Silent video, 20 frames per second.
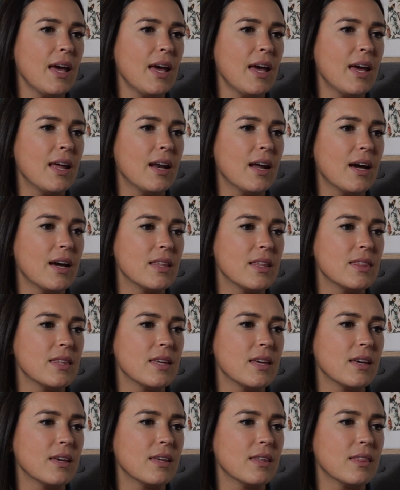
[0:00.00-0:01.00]
and i
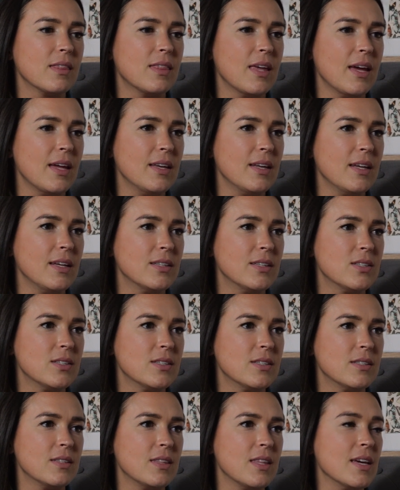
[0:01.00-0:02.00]
think they need
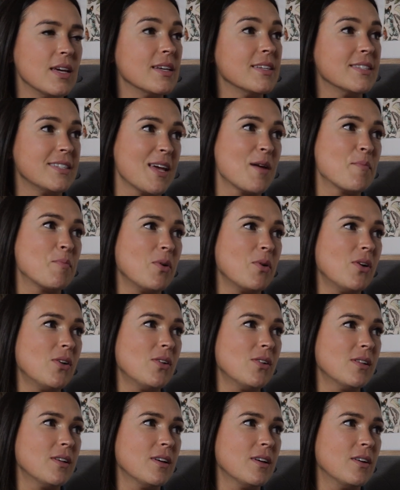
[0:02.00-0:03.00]
the
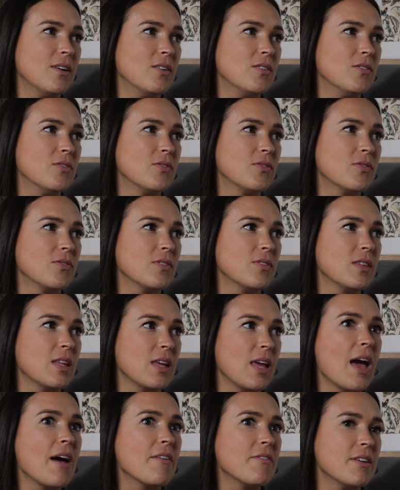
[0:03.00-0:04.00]
example of
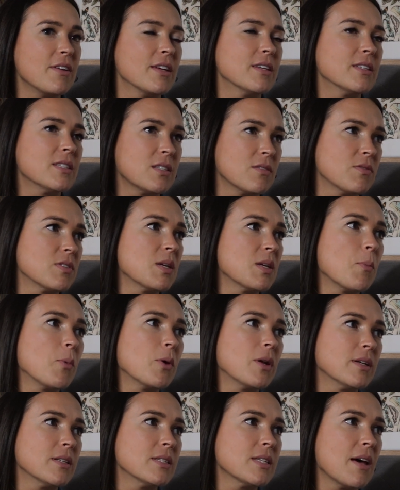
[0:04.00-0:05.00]
the evidence of
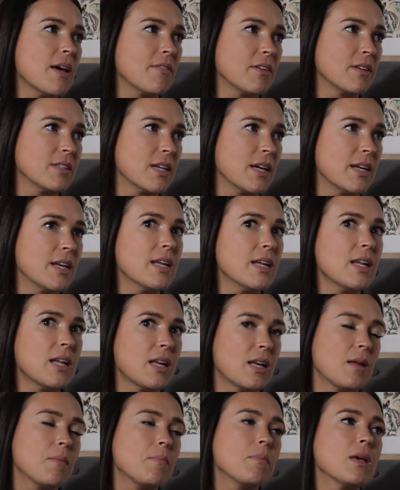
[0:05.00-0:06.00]
someone else having done it
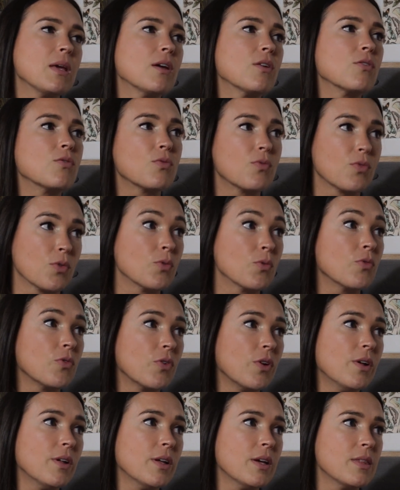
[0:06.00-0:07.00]
and it being
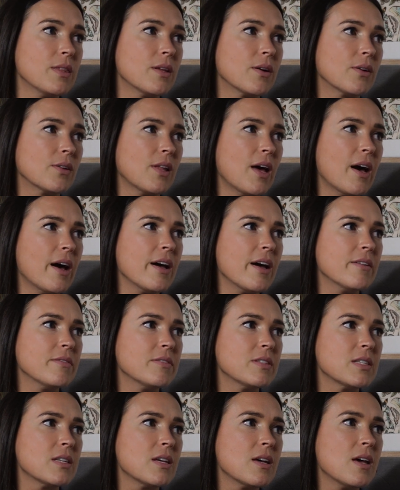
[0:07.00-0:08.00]
fruitful in their
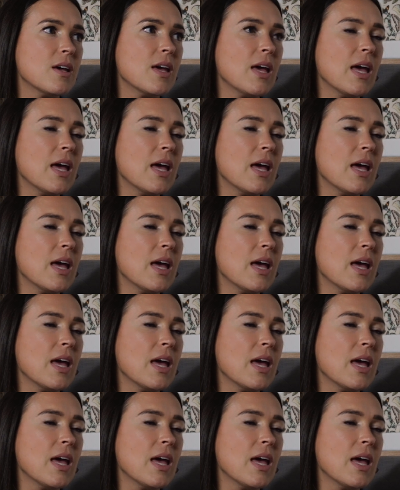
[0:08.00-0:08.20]
lives.